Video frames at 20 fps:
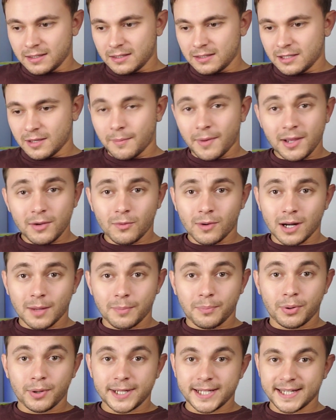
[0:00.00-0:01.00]
You might want to
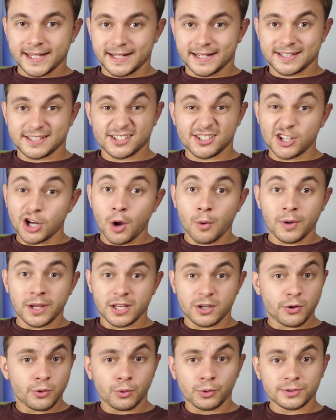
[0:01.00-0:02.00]
put it in a snowy,
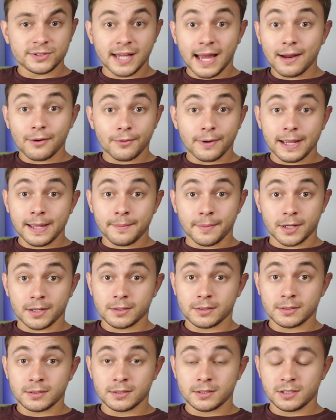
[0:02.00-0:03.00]
cool diorama.
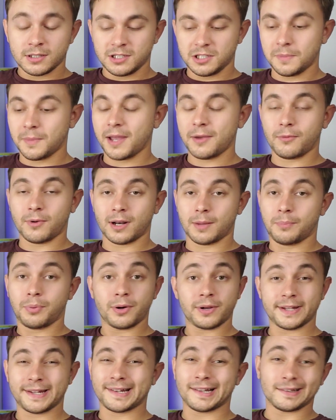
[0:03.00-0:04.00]
You might want to
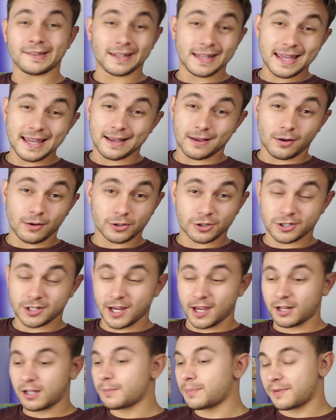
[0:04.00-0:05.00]
put it in a lake all
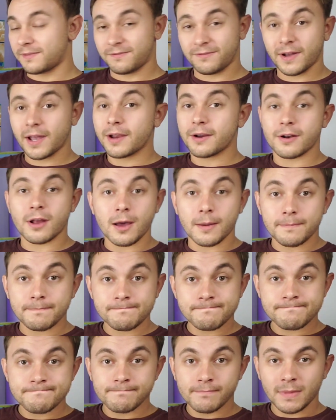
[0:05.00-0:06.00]
shot up and fired up.
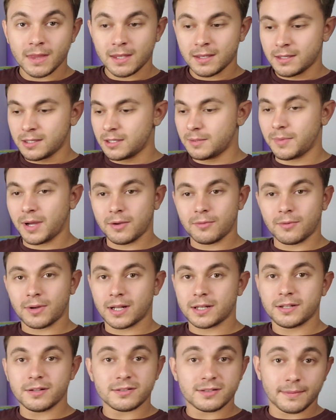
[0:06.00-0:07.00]
You might
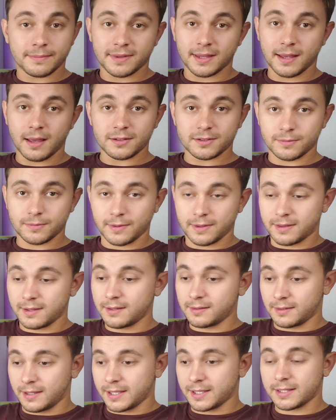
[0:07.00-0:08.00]
want to do something else with
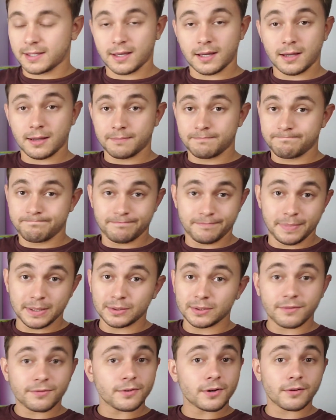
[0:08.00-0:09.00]
it, like
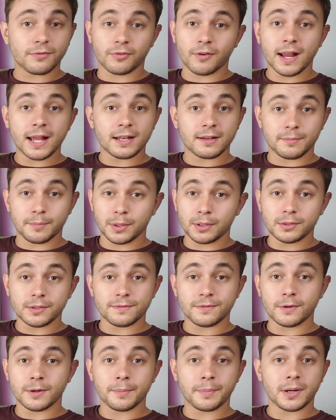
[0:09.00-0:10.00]
build it for a friend, build it
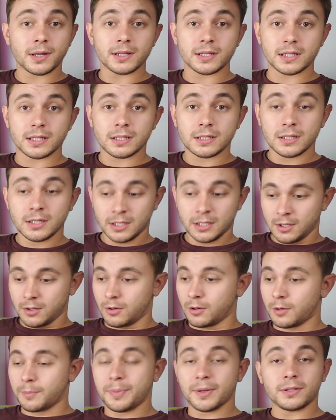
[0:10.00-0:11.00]
for a buddy,
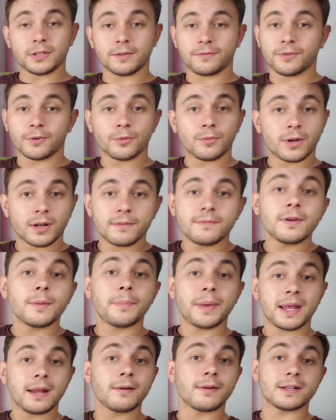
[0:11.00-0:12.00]
or build it for one of your
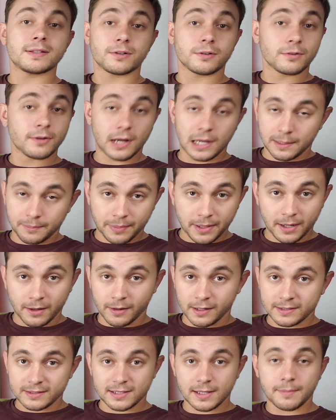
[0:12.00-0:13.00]
parents or
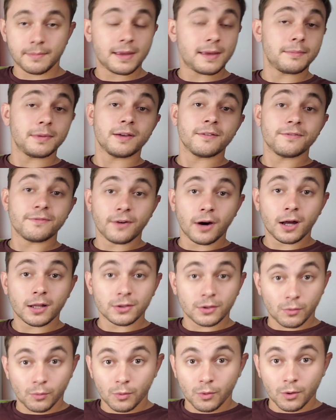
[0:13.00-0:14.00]
grandparents that maybe have fought
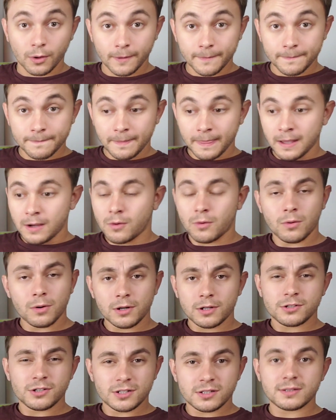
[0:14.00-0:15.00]
in the war or
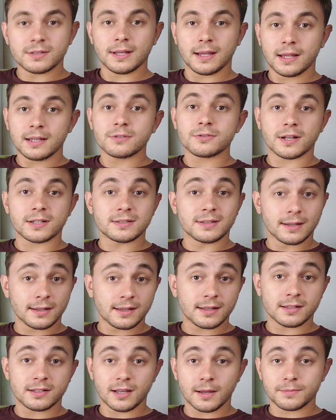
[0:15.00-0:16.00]
are just interested
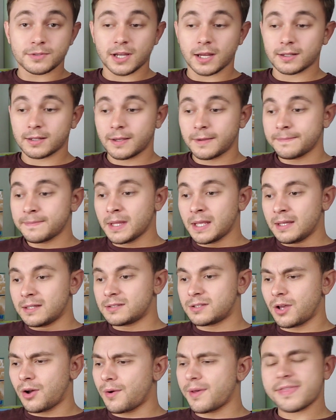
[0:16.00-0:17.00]
in the subject.
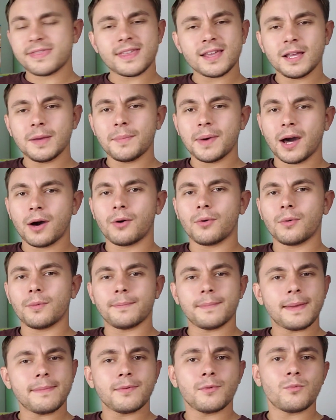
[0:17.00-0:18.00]
So think about
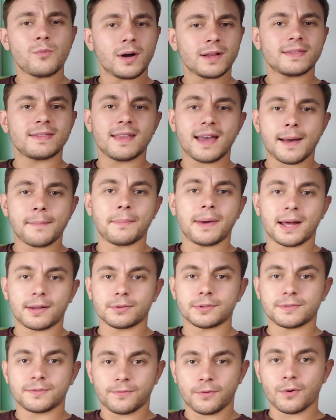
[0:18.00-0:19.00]
maybe what that
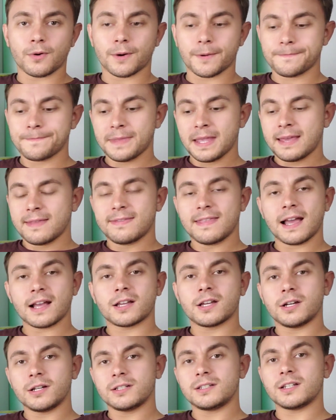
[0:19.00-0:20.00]
model is for.
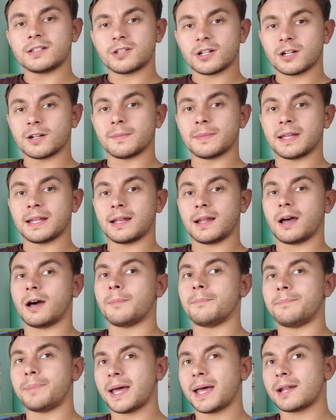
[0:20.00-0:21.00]
That could determine a
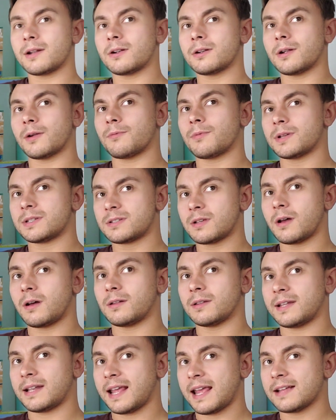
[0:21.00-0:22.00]
better
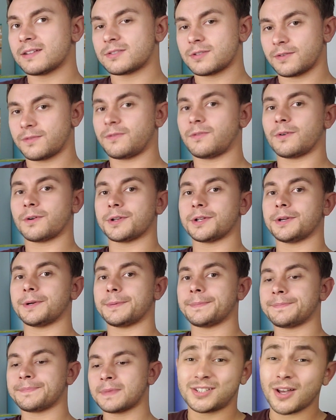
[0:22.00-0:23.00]
result and answer for you.
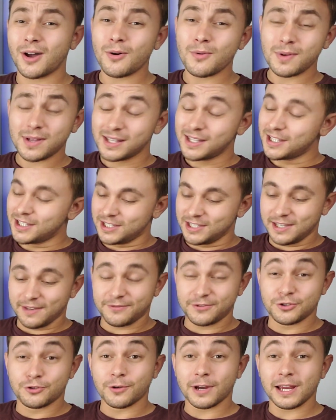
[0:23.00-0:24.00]
So
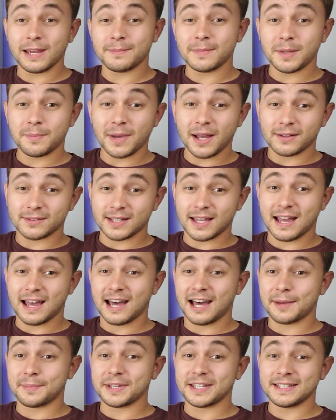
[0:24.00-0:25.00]
you've dreamed about the
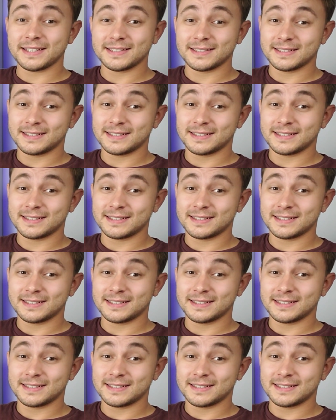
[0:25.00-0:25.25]
hobby,